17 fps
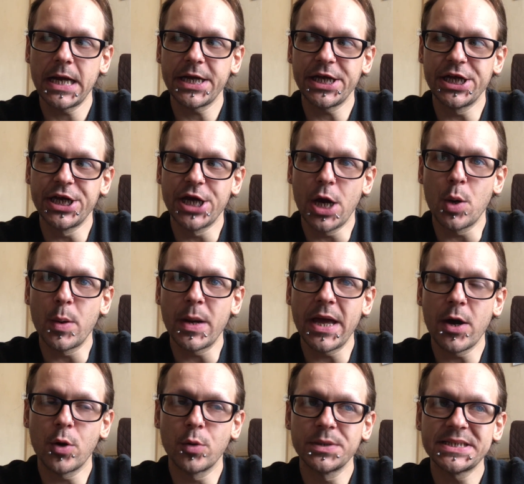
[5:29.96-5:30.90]
You know,
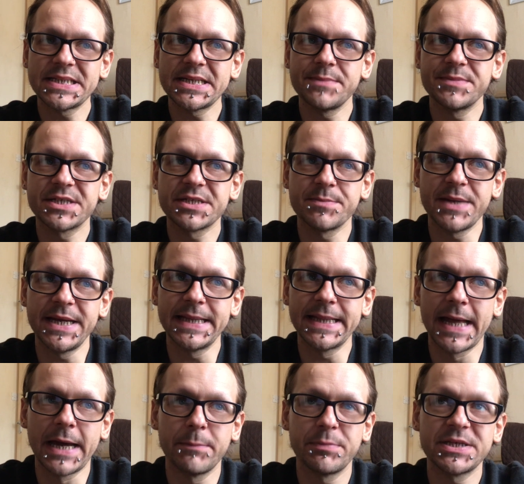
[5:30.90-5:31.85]
it always seemed to me
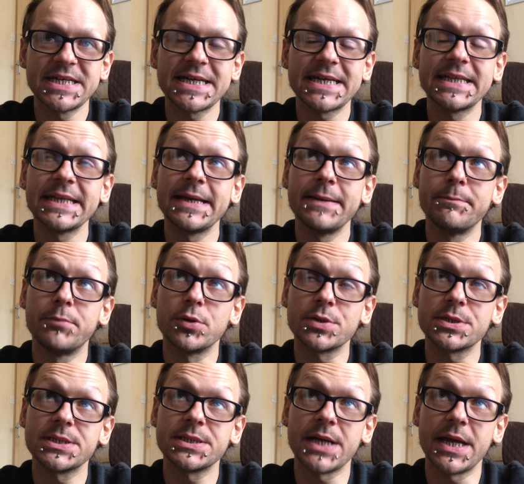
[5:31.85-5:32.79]
like, particularly in
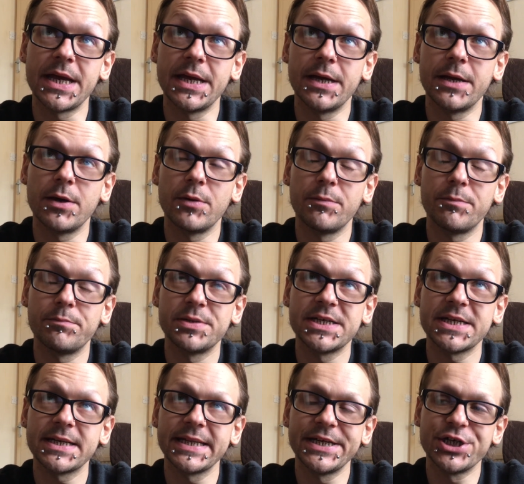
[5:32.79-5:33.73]
books,
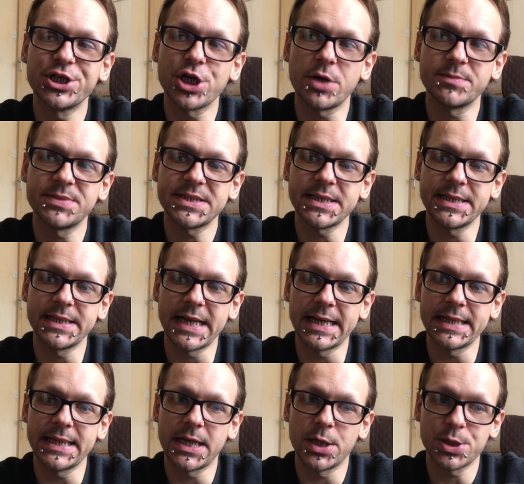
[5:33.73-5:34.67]
particularly in shops in
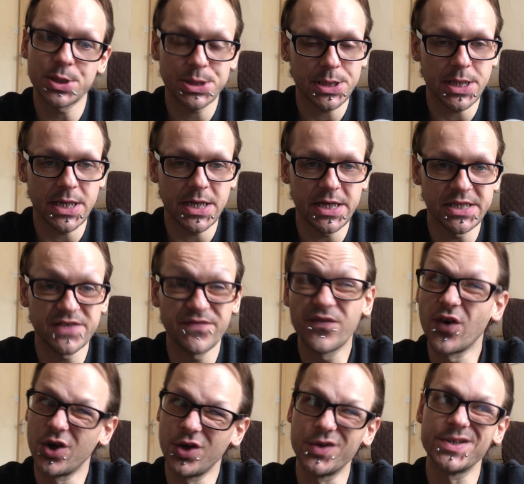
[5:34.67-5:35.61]
like large cities,
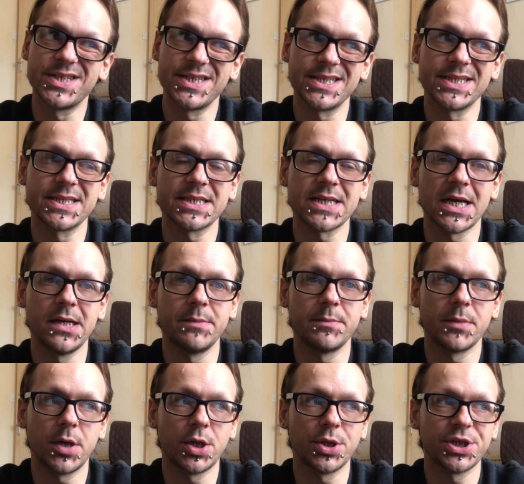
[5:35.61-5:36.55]
Foyles is the
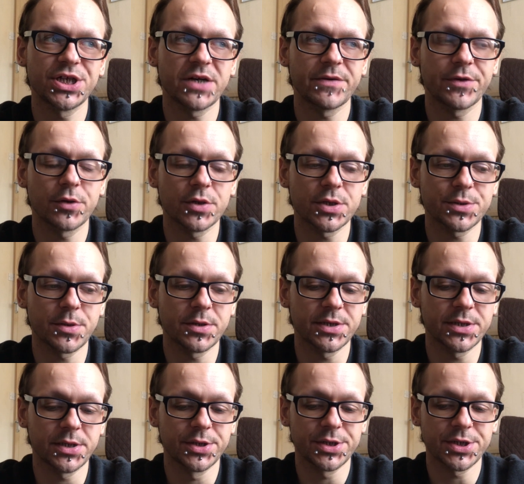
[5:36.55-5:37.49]
same on Charing Cross Road
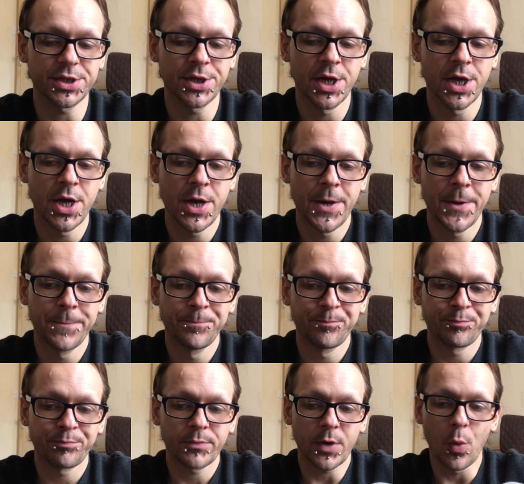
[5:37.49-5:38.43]
in London,
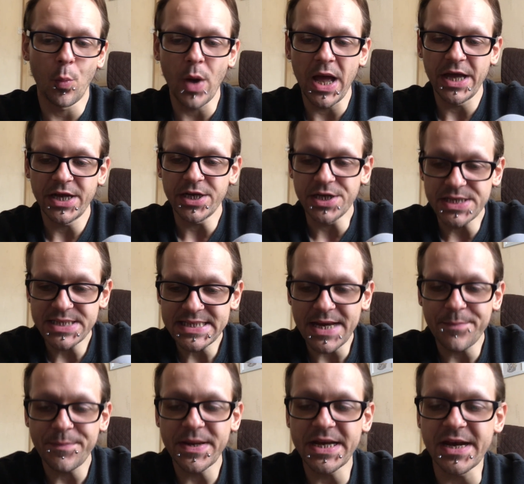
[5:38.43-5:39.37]
where you
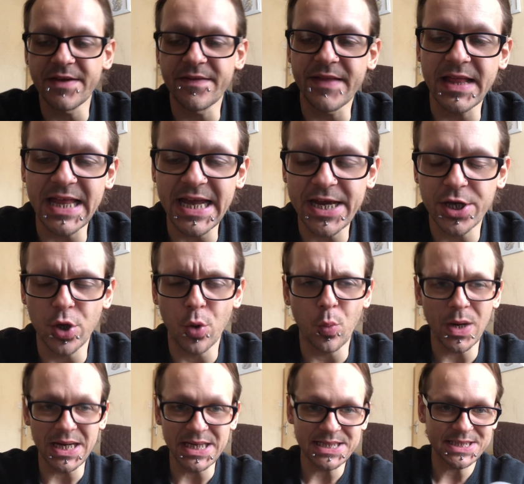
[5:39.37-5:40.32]
step in and they're like an
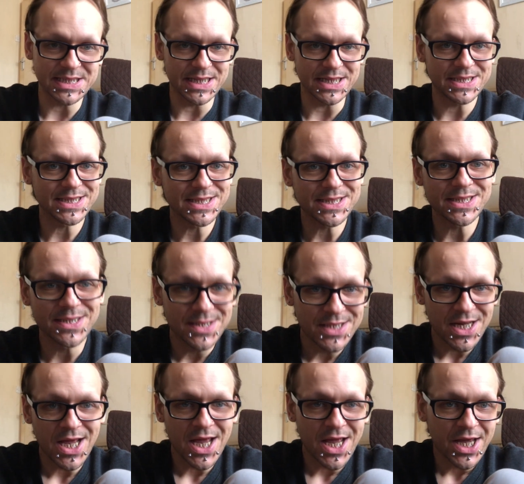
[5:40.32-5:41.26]
oasis.
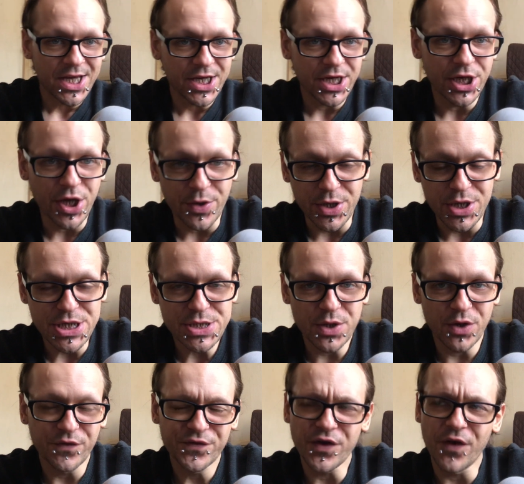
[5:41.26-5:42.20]
You know, you
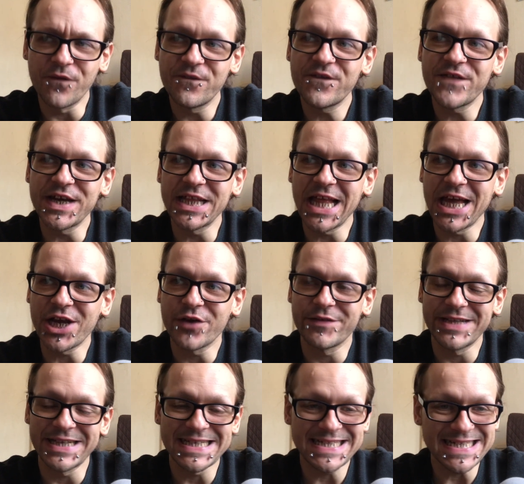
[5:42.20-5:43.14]
sort of don't feel like you're
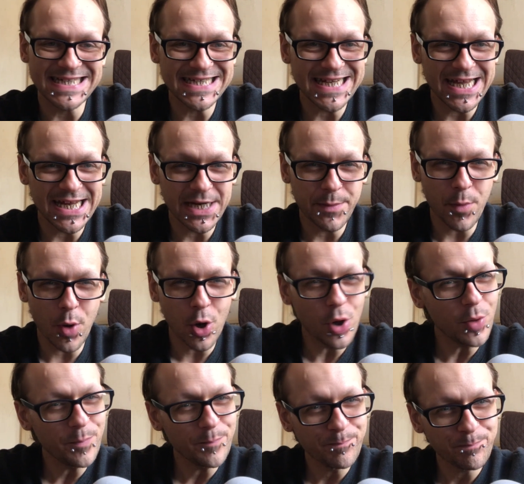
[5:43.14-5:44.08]
in the city
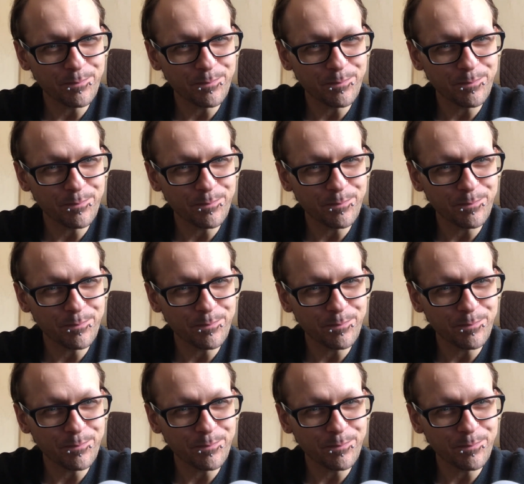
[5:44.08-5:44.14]
anymore.